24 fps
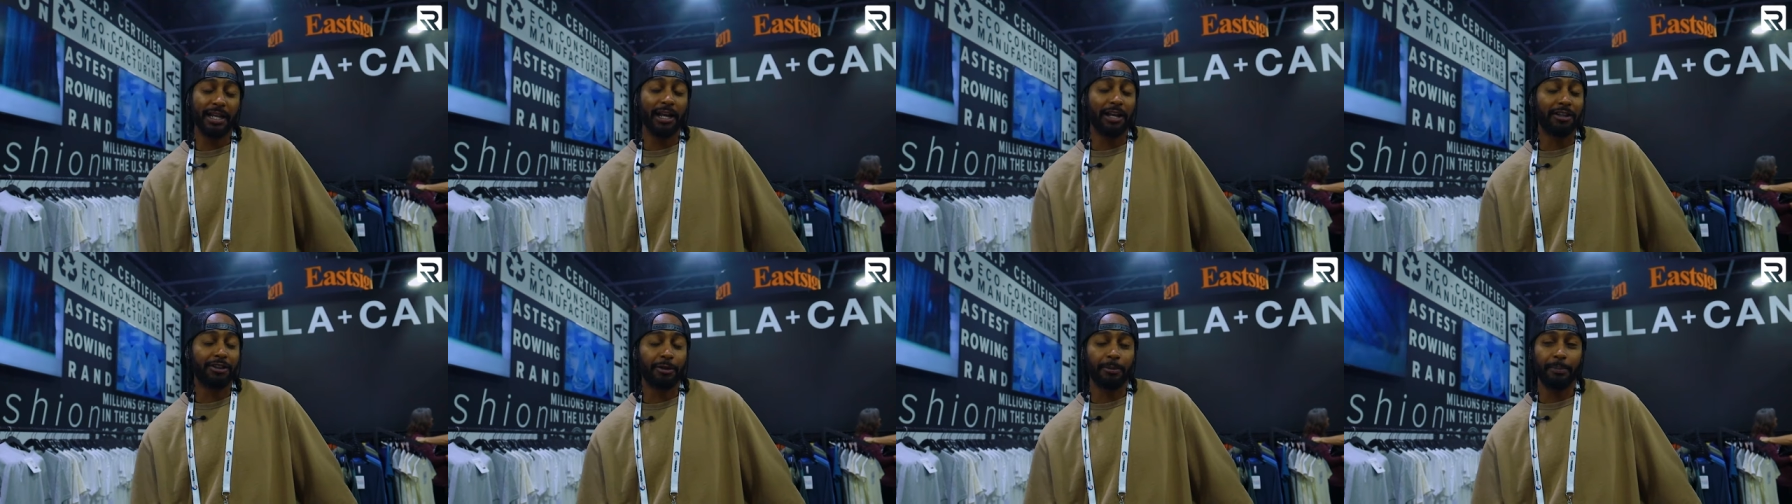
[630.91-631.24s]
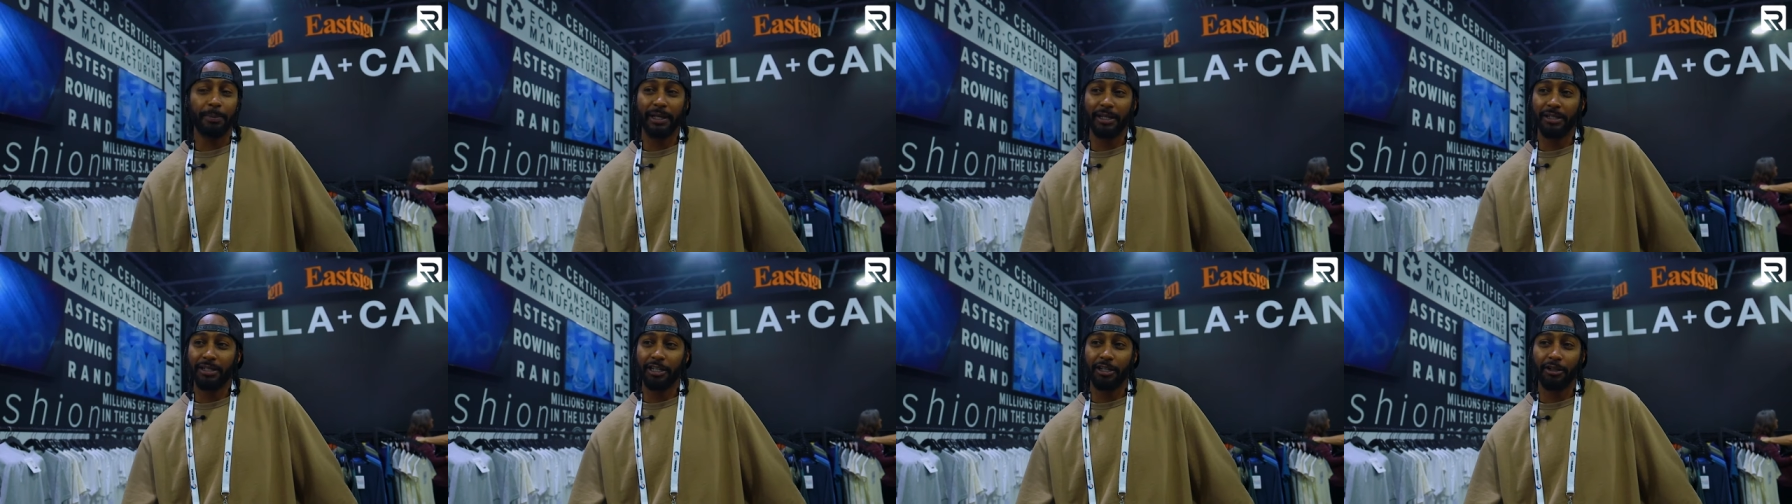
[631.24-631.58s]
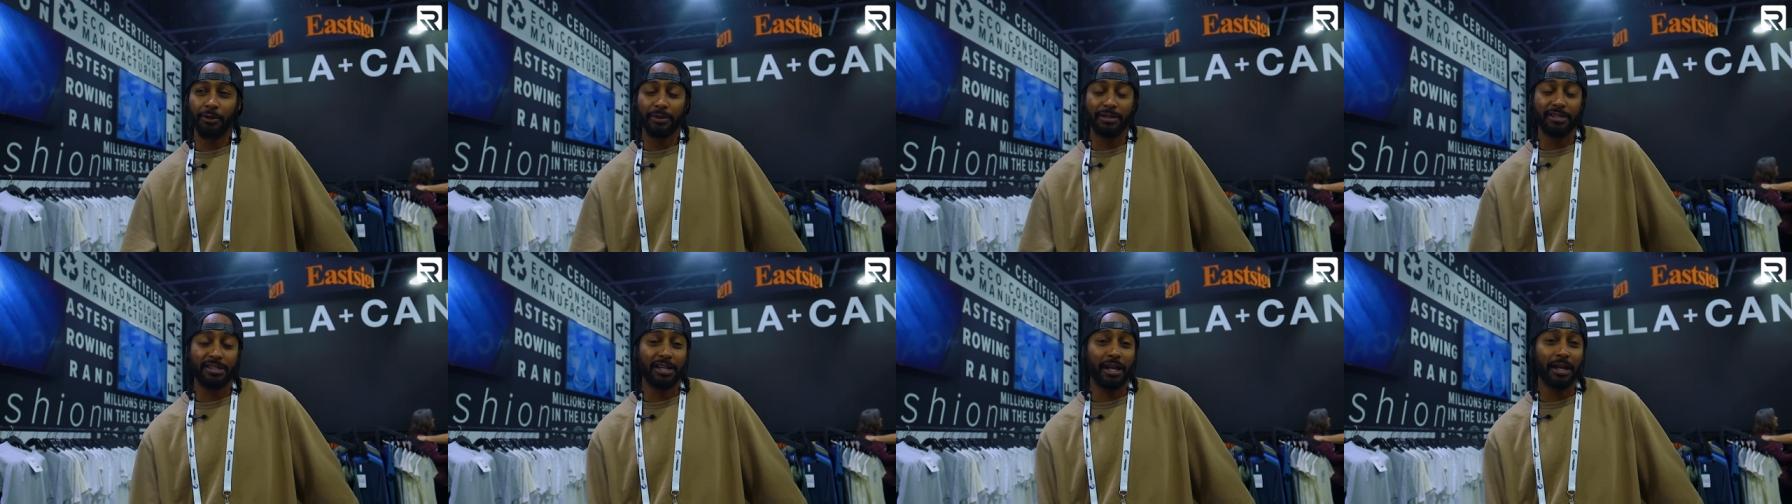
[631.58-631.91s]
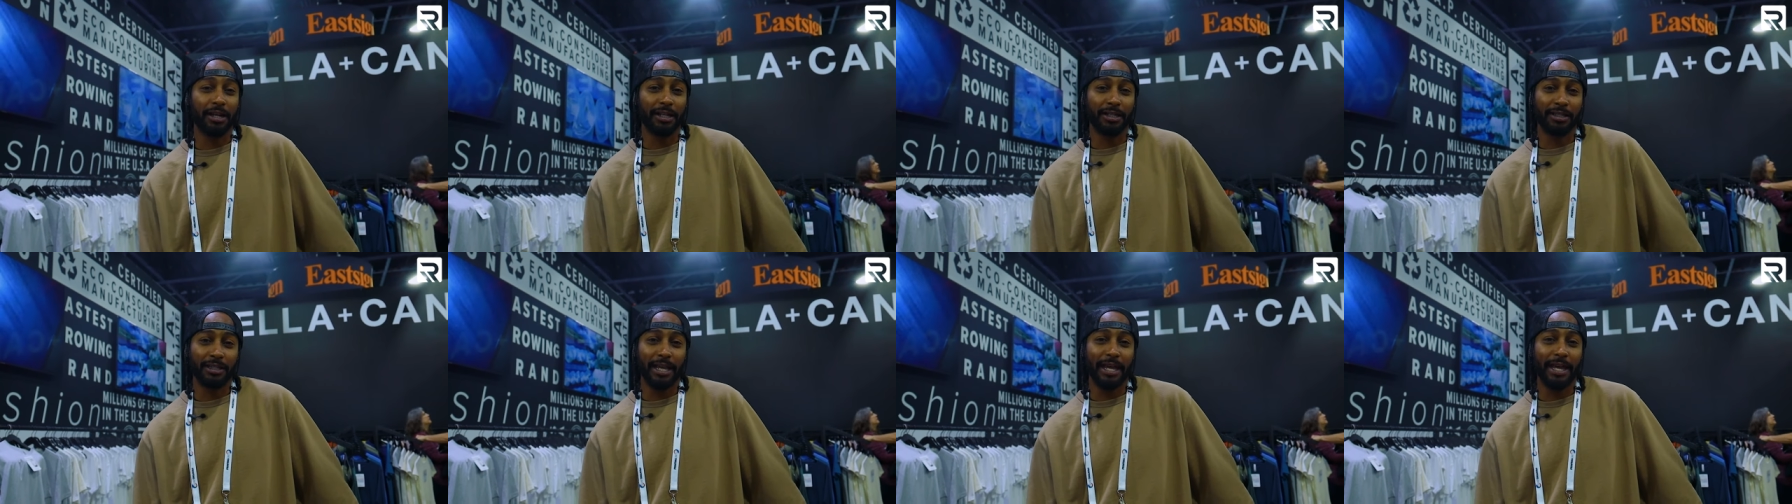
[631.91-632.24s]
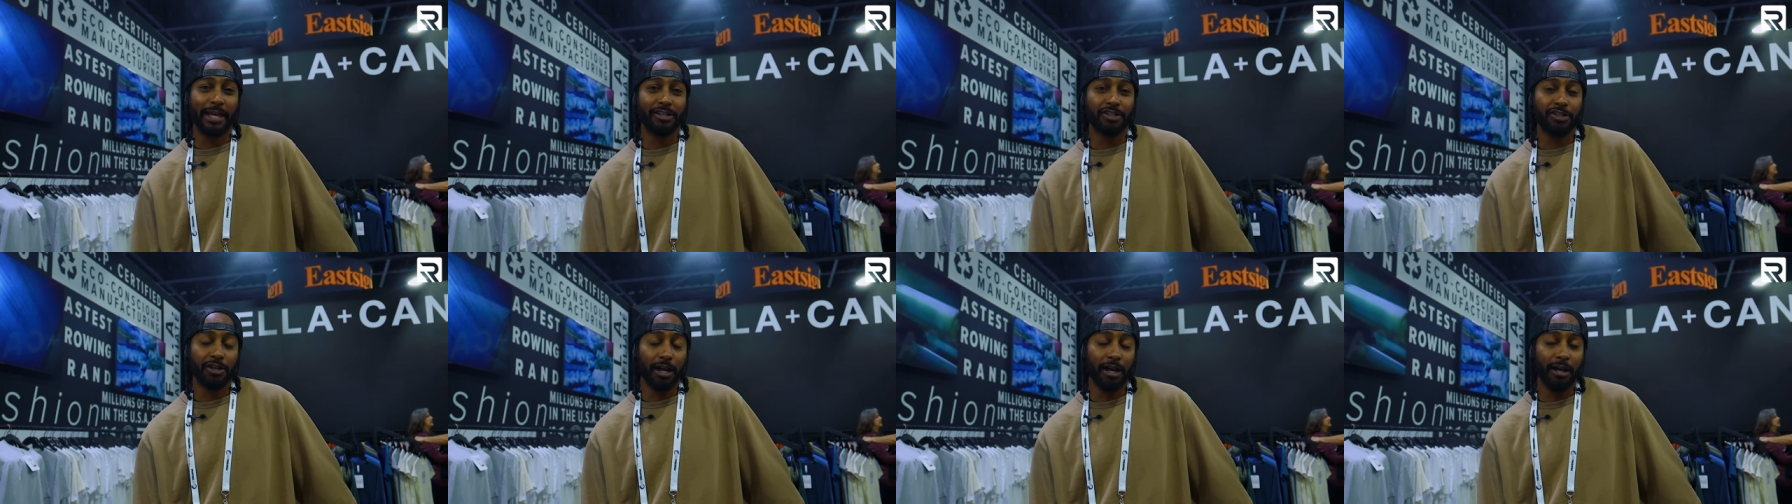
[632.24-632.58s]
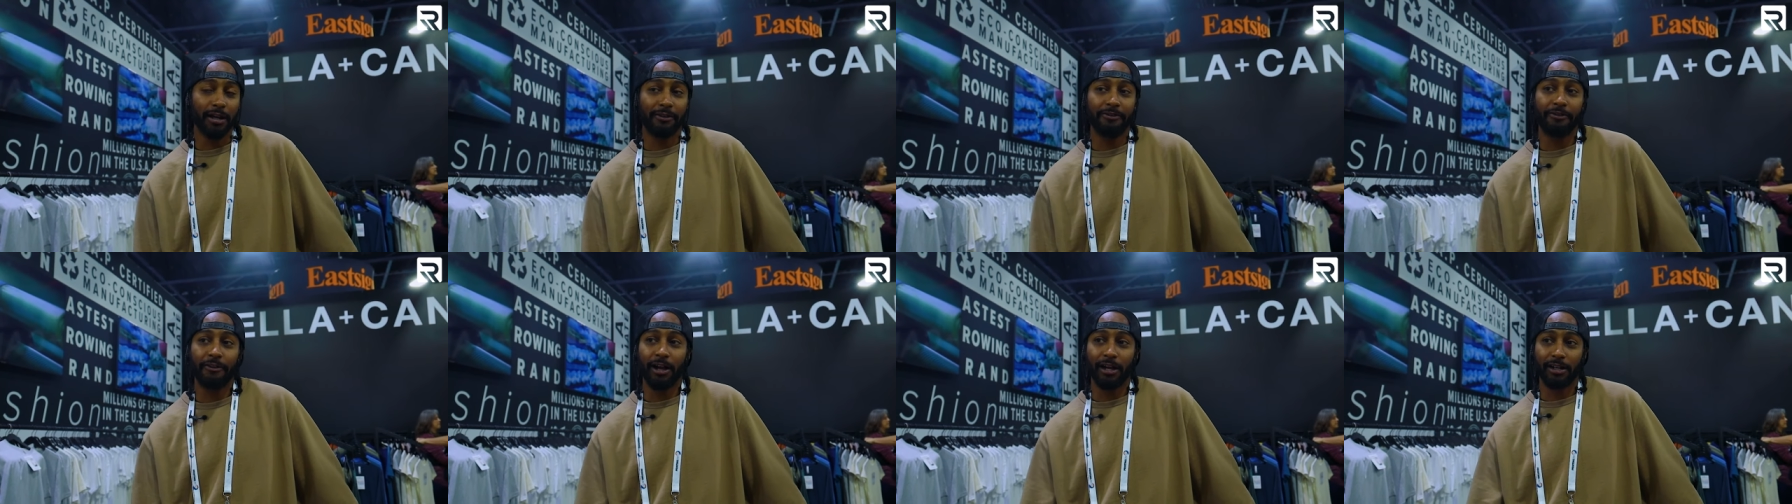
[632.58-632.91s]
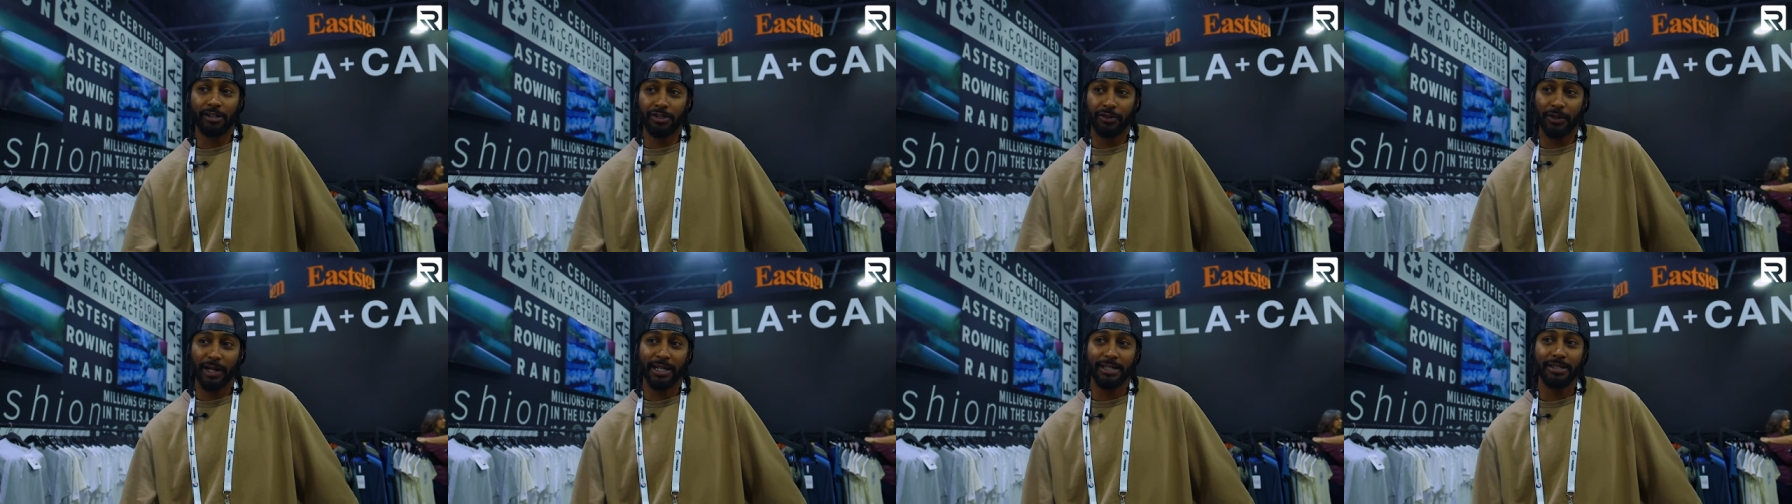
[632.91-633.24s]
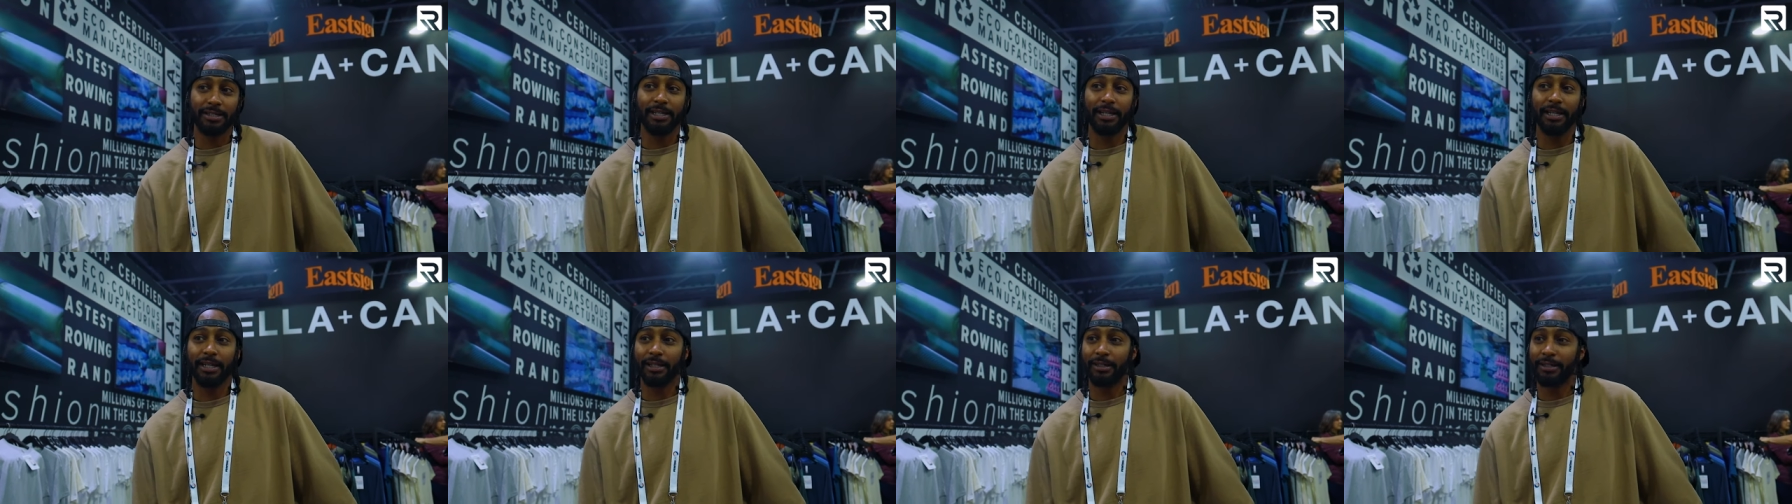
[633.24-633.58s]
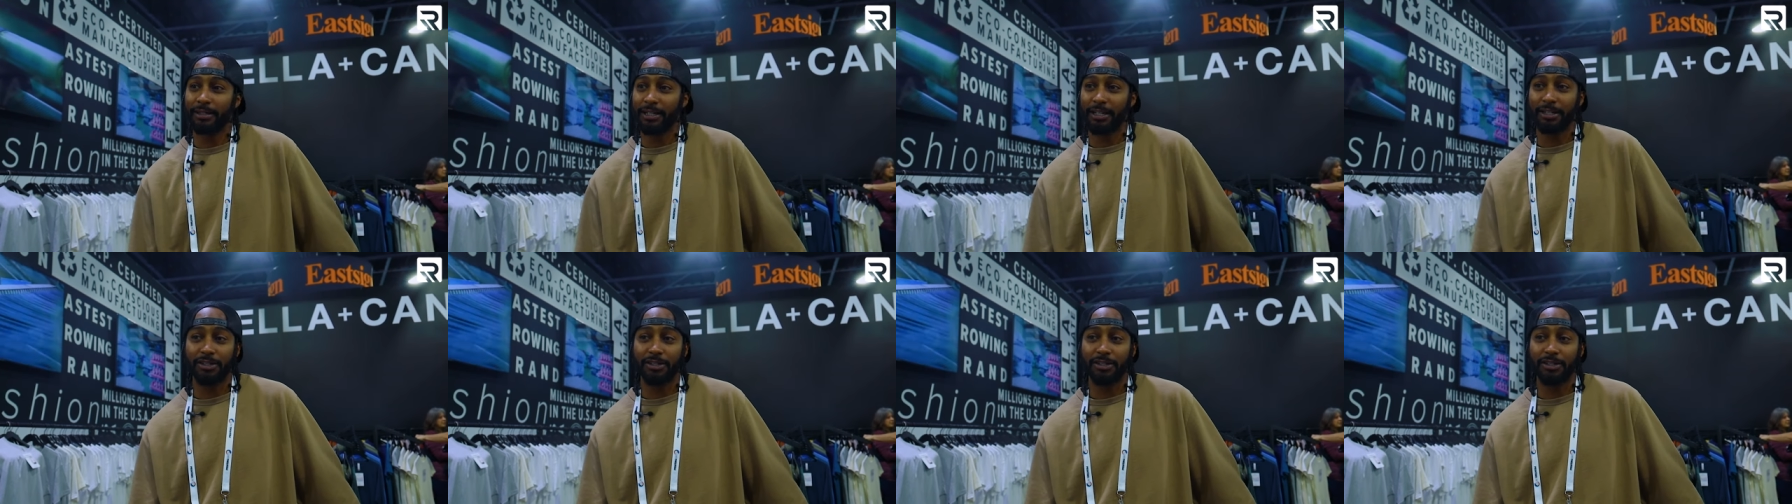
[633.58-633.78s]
they got their big deal with Sonic the Hedgehog, Fox Racing,